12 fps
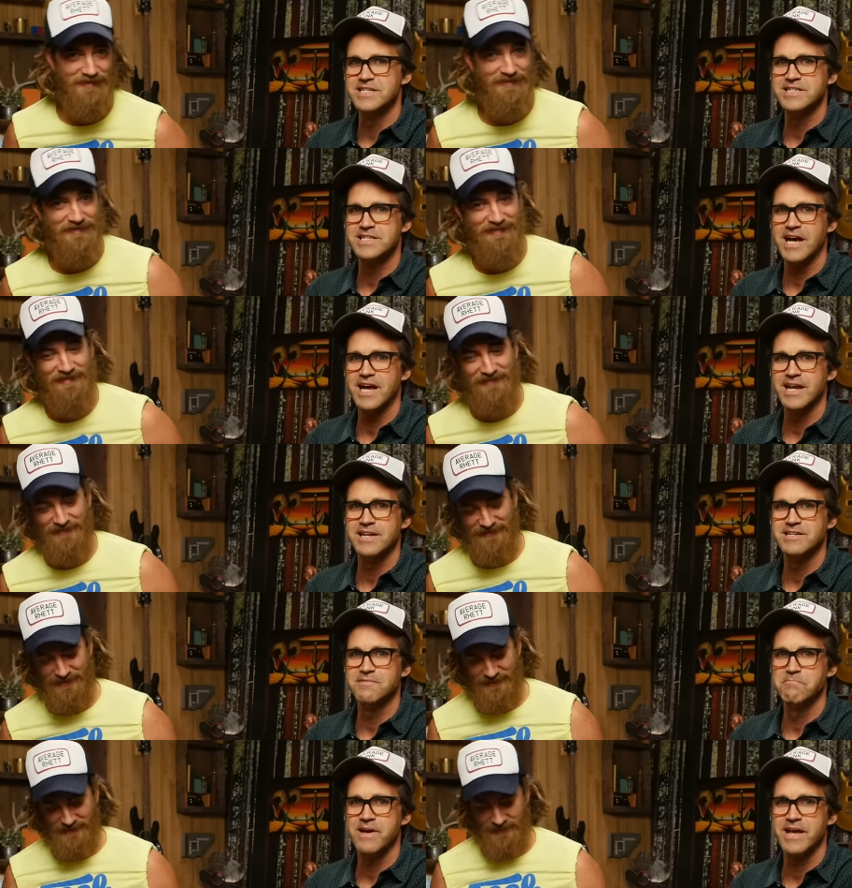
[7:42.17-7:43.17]
Speaker 1: decided
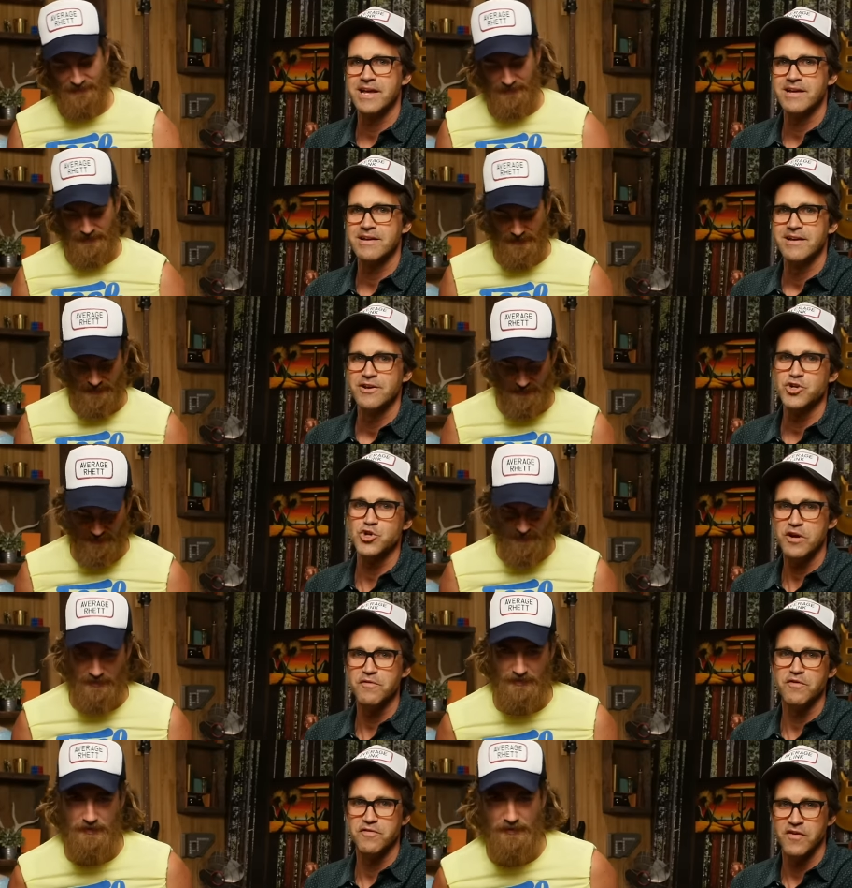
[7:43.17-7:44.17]
to make
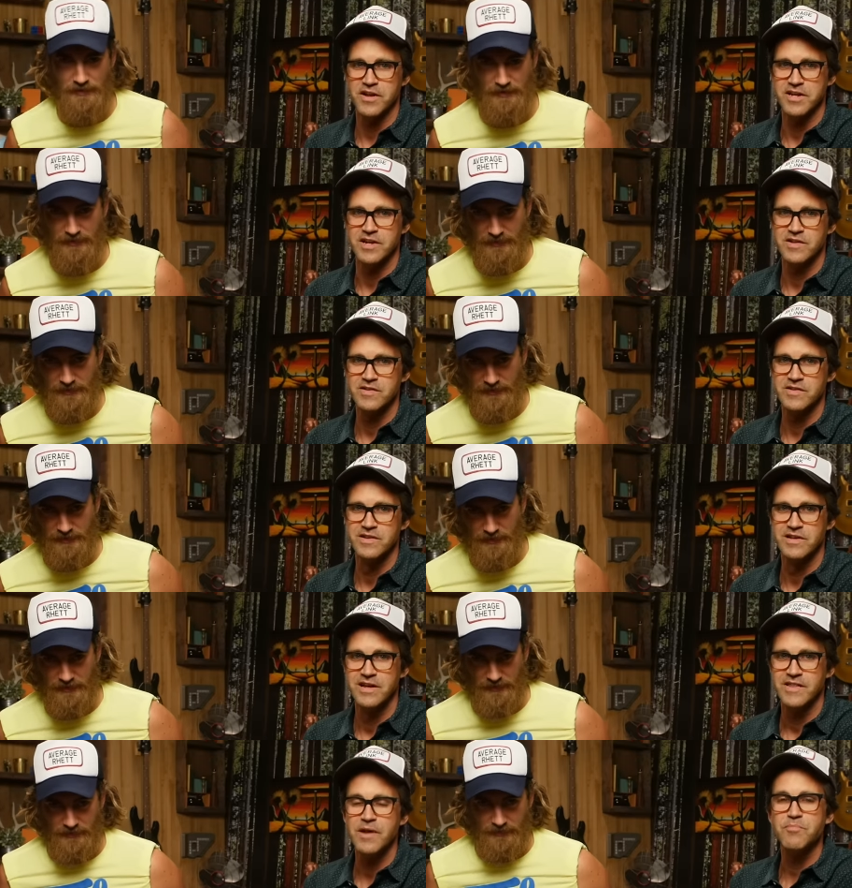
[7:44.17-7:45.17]
truffle Funyuns?
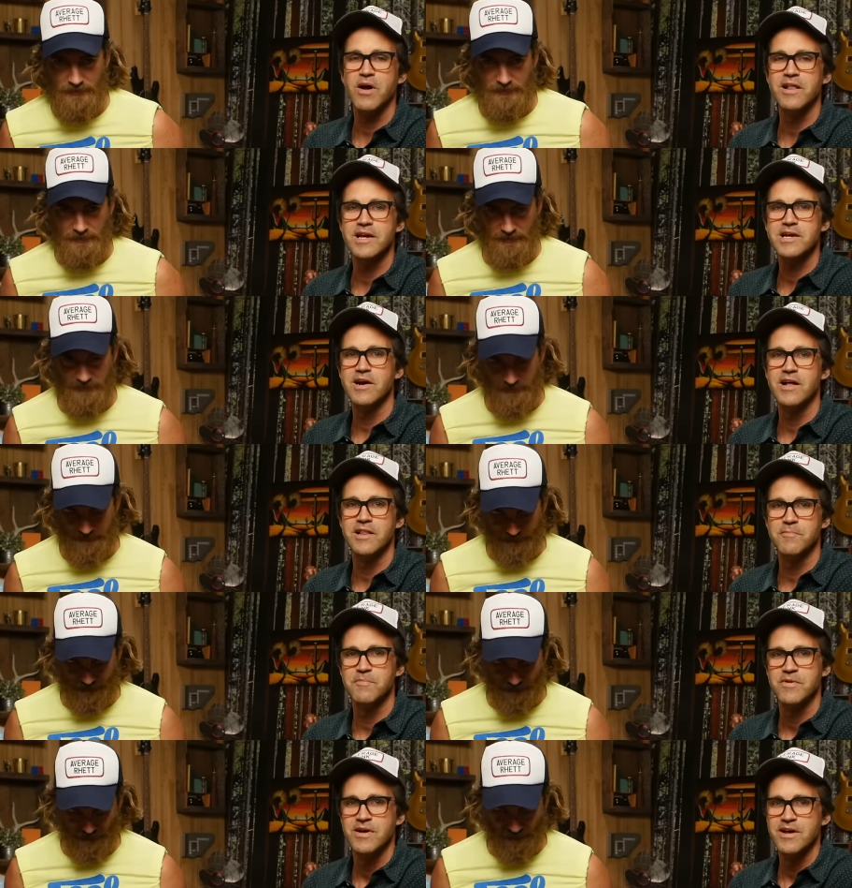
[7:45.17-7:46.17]
They'd probably call
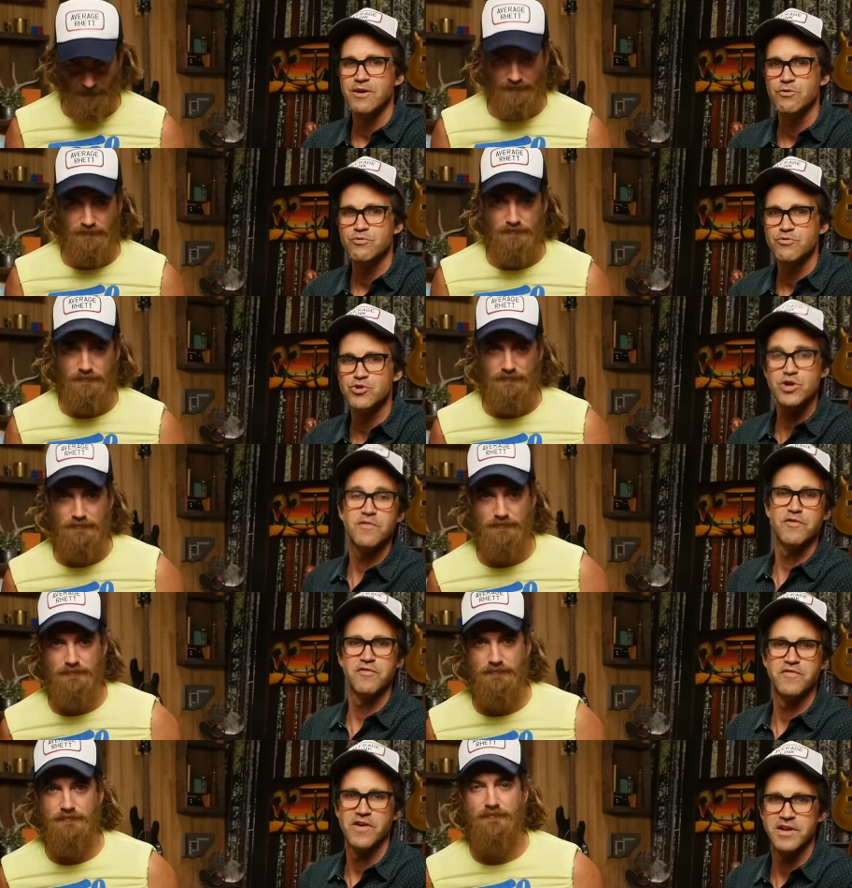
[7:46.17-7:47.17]
them truffle
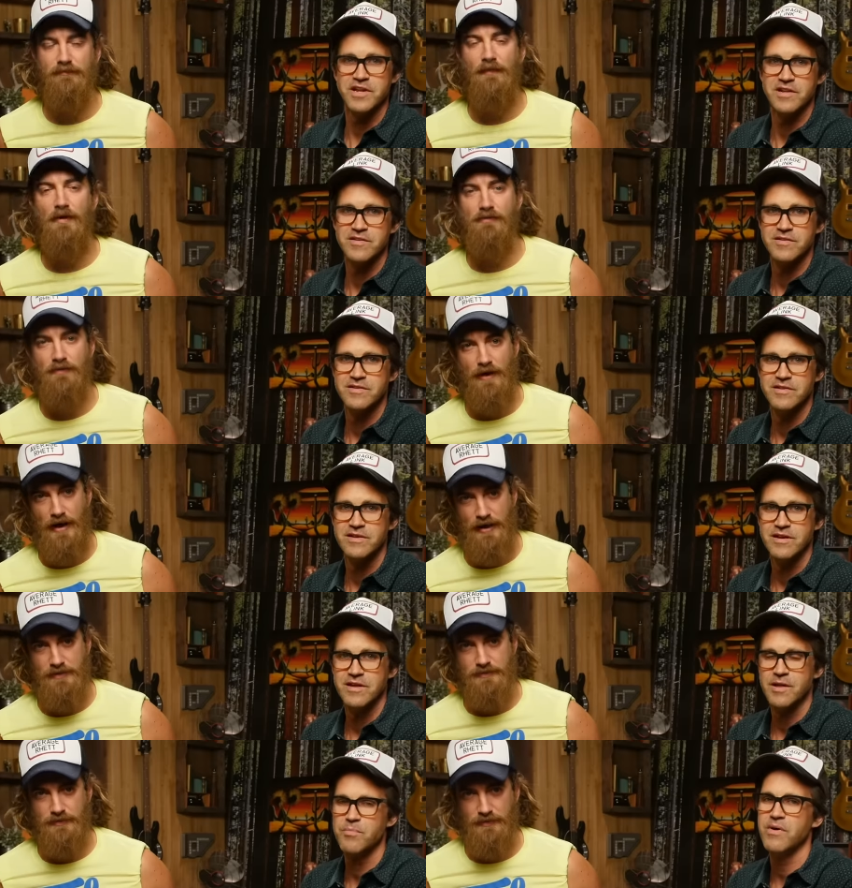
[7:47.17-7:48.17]
Funyuns.
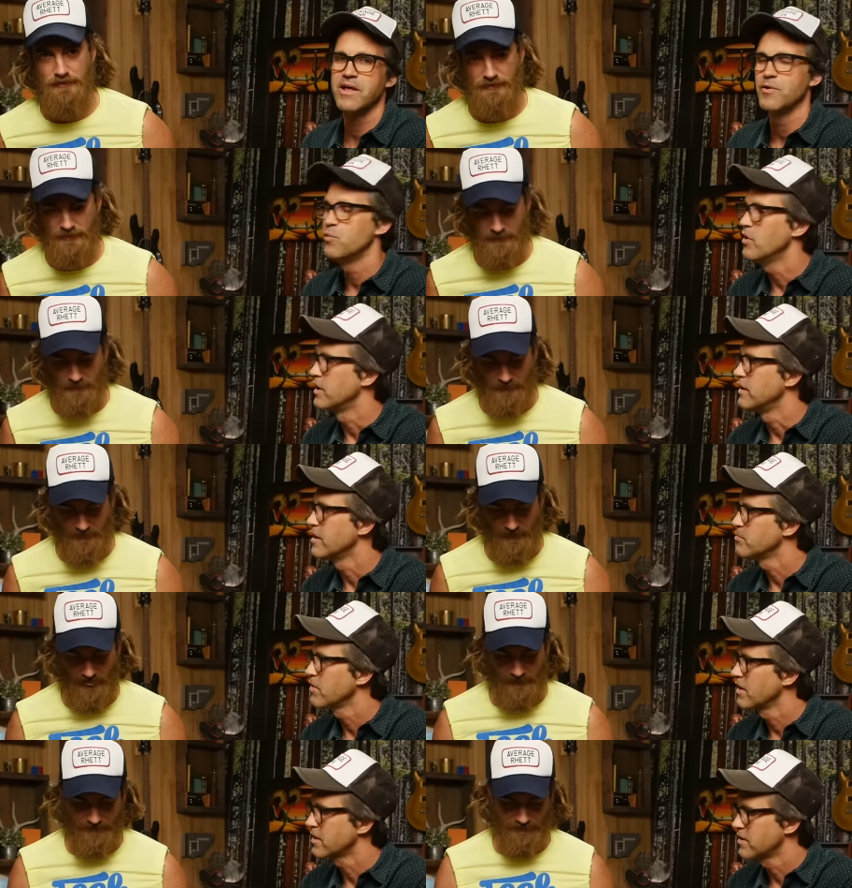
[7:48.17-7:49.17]
Right. They probably wouldn't. They'd
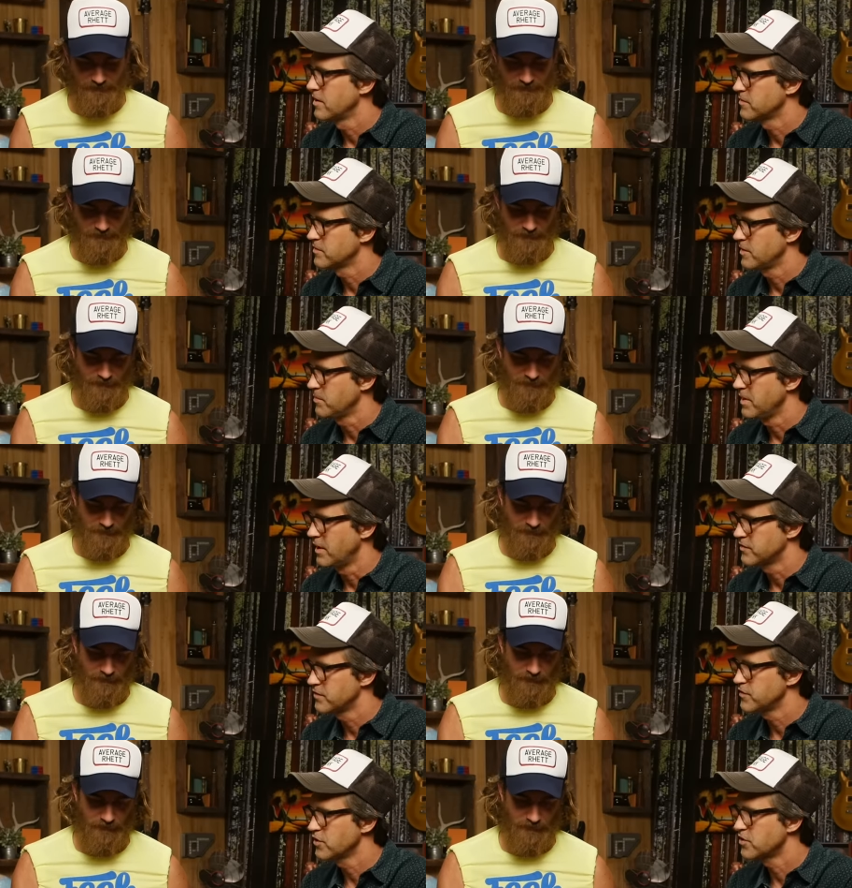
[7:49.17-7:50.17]
probably call them something else.
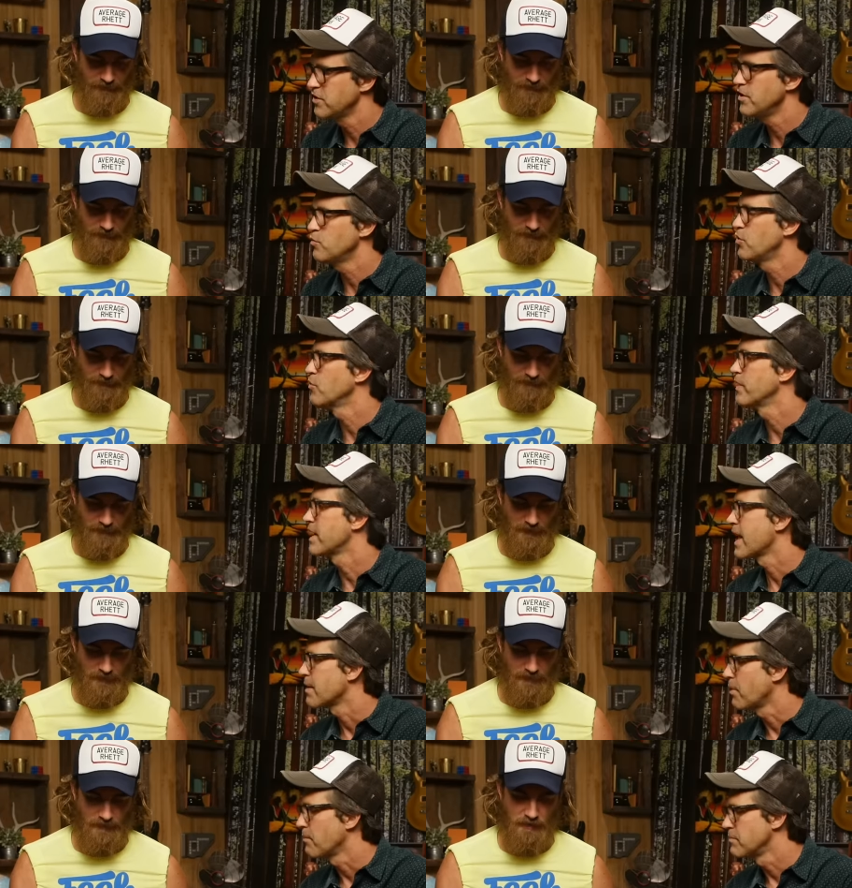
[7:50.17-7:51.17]
If they're good, we'll
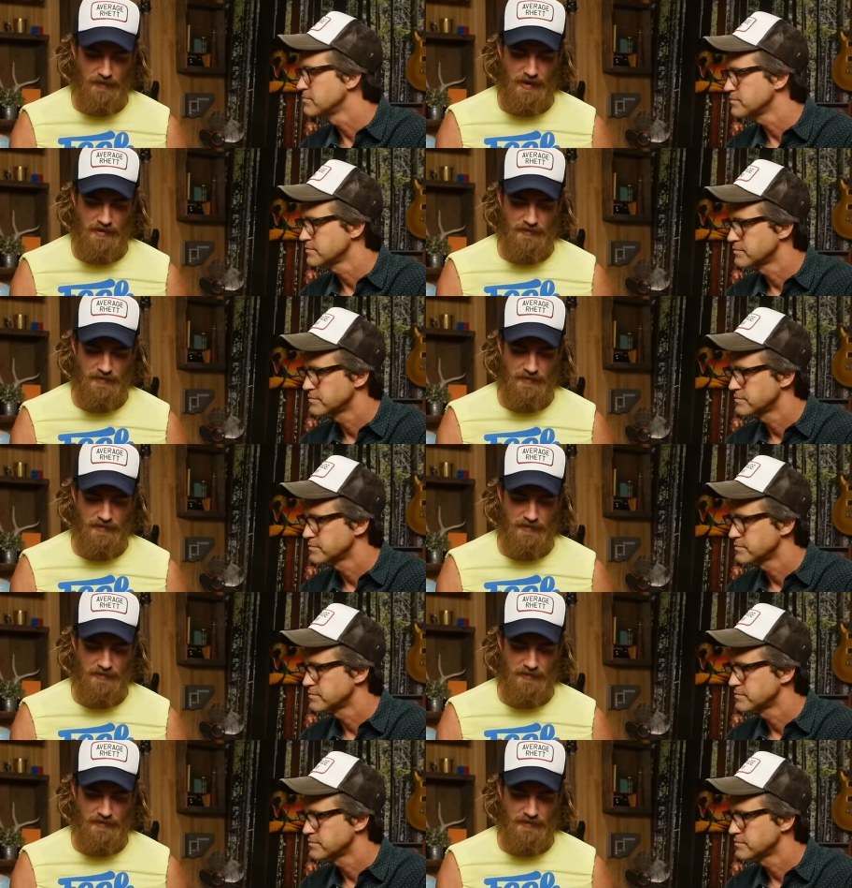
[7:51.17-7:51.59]
rename them. Okay,